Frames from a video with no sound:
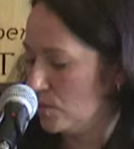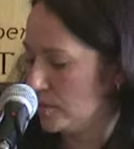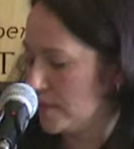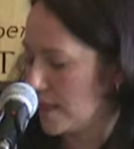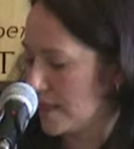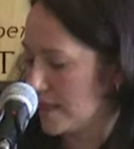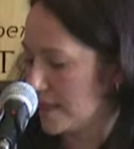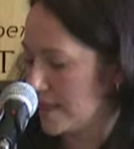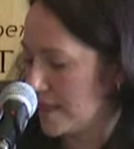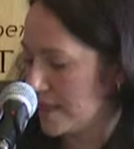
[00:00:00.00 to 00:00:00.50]
all the
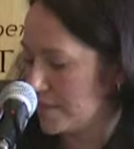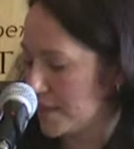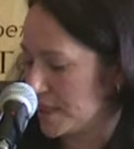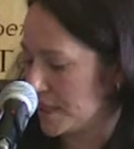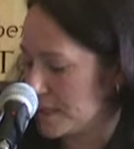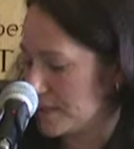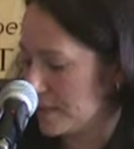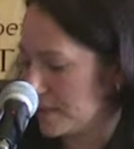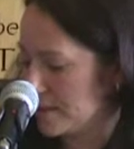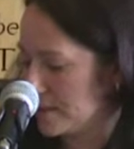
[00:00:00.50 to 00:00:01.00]

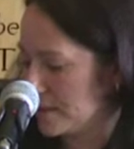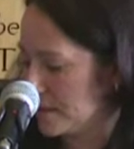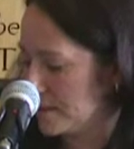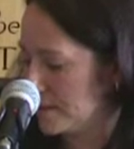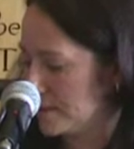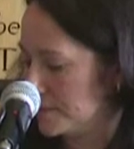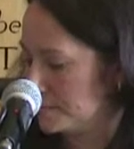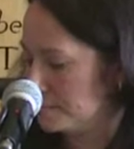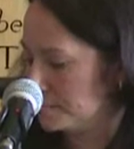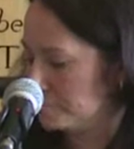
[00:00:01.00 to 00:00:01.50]
academic
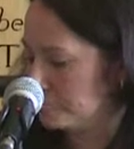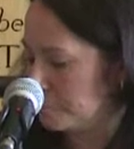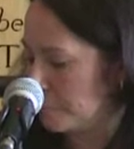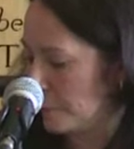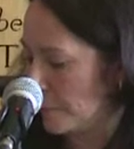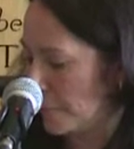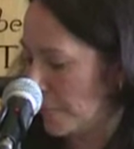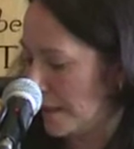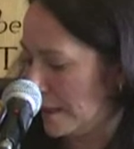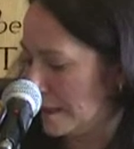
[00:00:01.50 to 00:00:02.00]

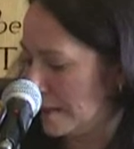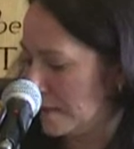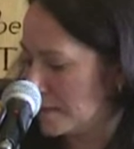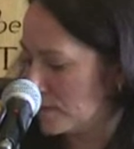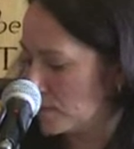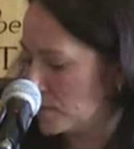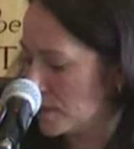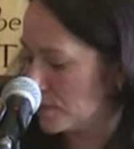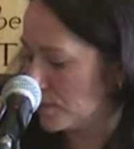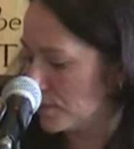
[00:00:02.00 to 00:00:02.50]

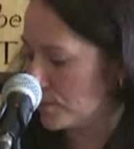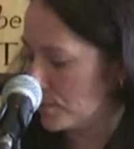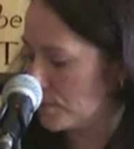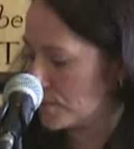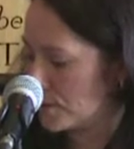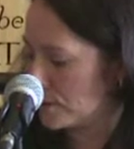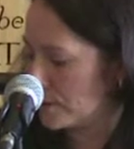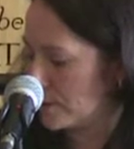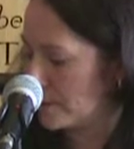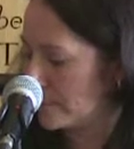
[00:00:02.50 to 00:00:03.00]

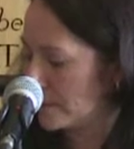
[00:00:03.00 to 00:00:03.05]
reports.